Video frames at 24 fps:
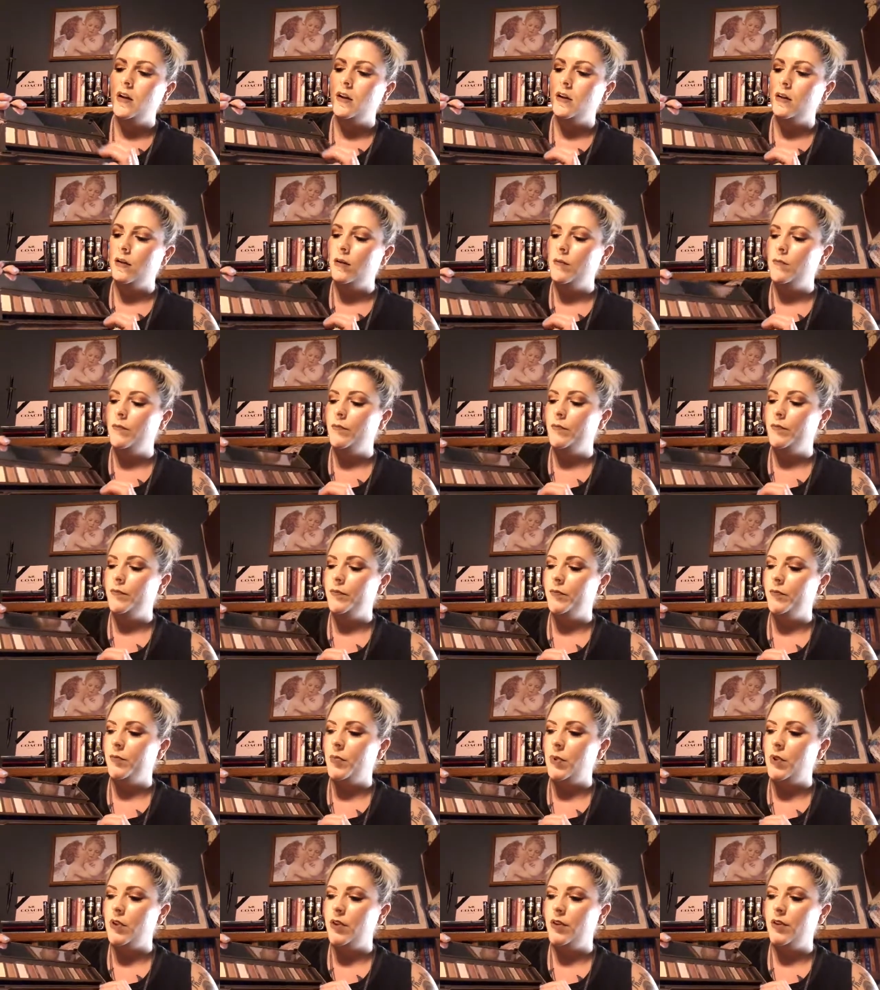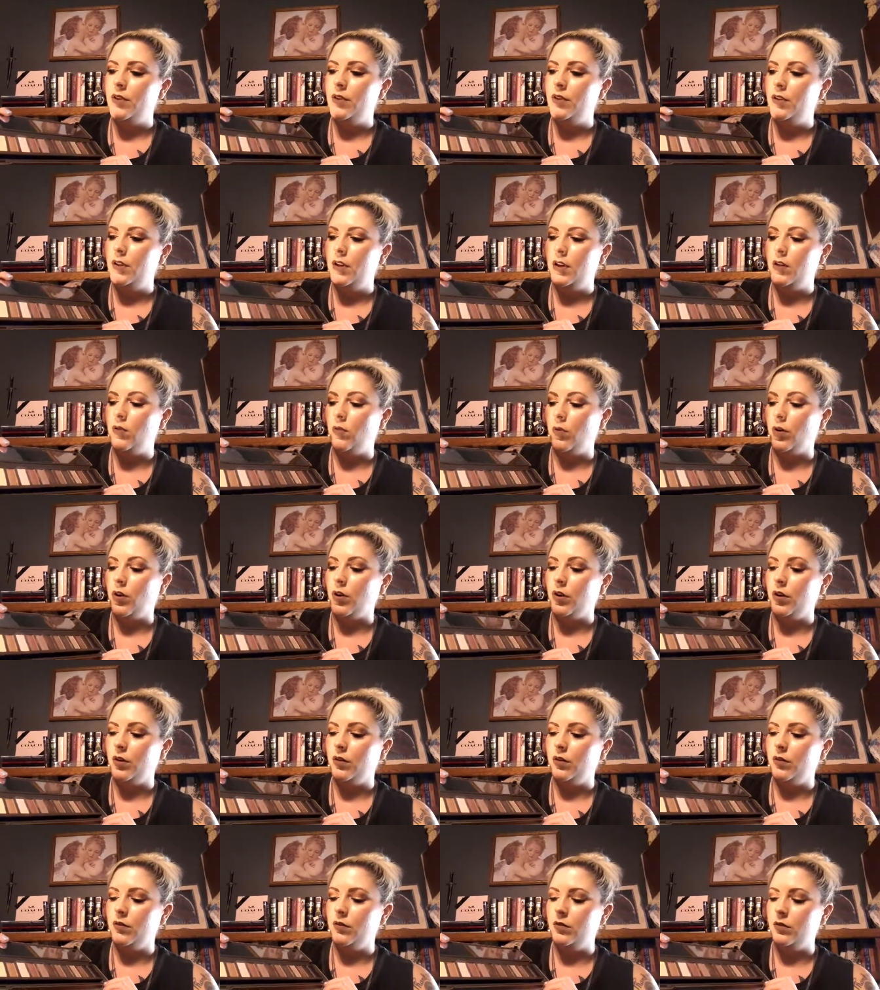but they work
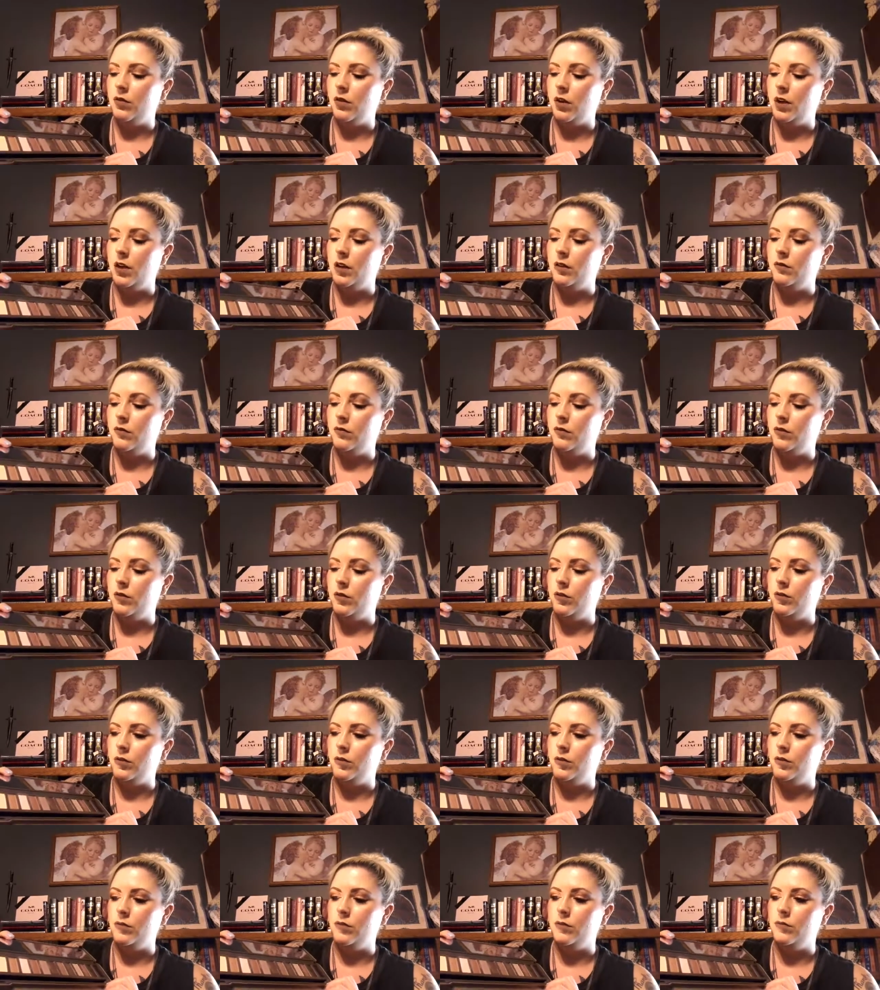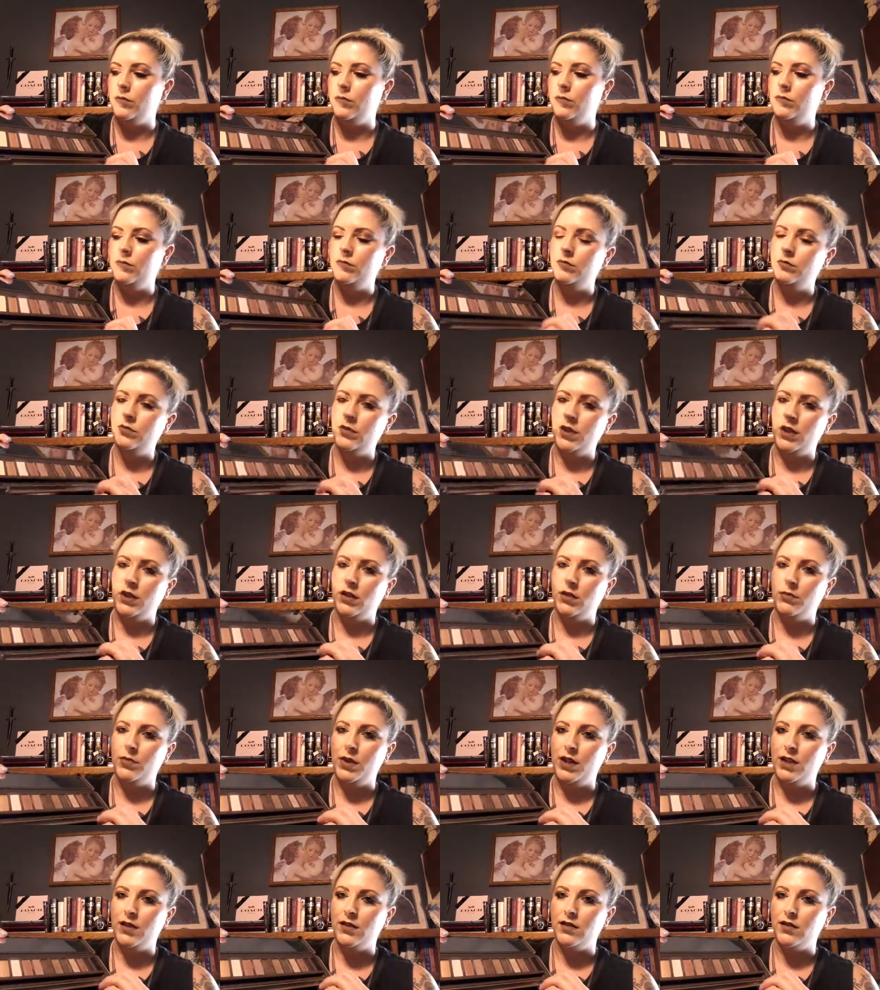great for, you know, like a
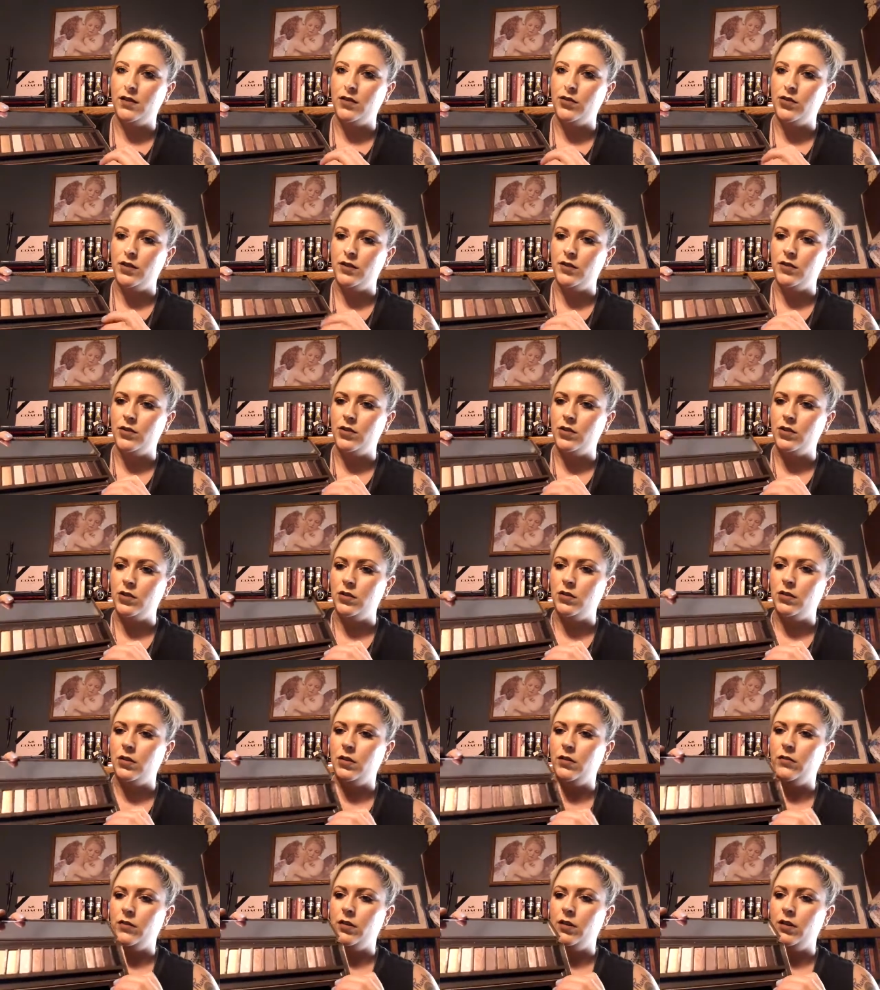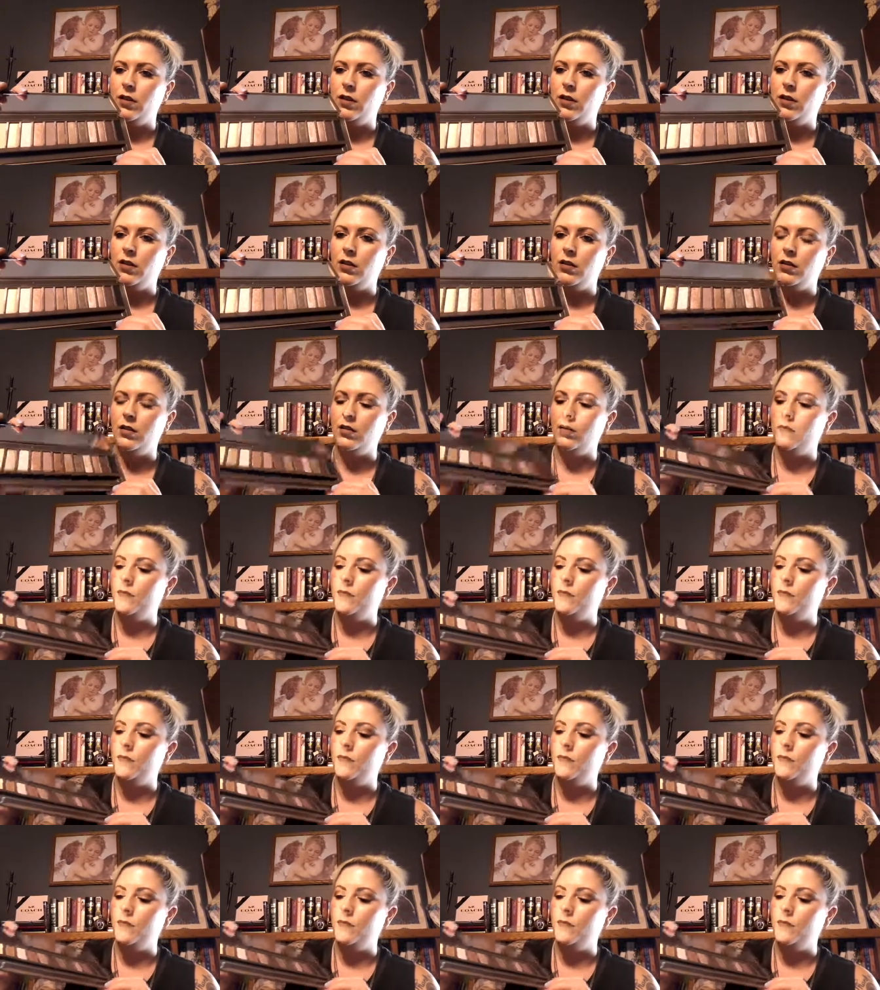base and a transition and everything.